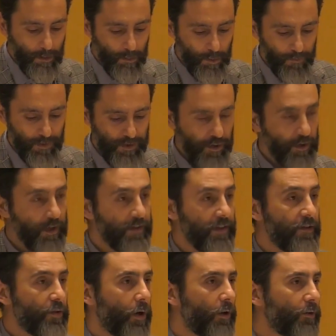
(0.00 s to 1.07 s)
Professor
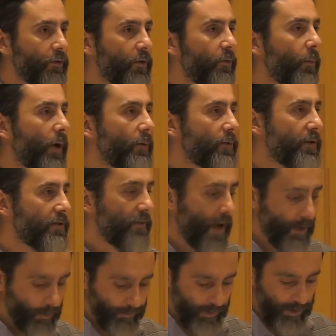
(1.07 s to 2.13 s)
Kizzy Charles Guzman was the
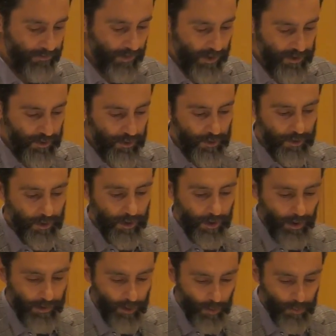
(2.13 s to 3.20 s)
faculty advisor,
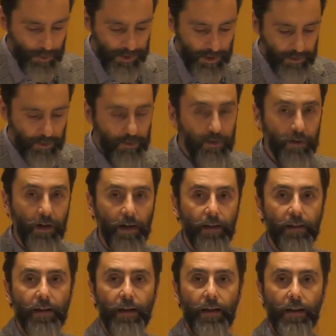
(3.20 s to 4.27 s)
and our presenter
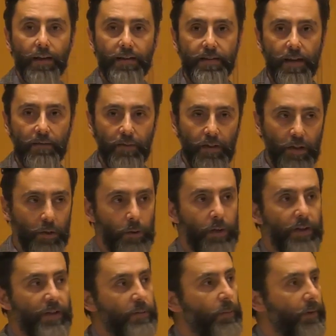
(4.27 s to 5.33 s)
tonight is David
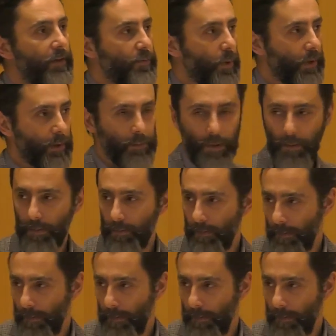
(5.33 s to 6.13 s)
Hugens. Please welcome him.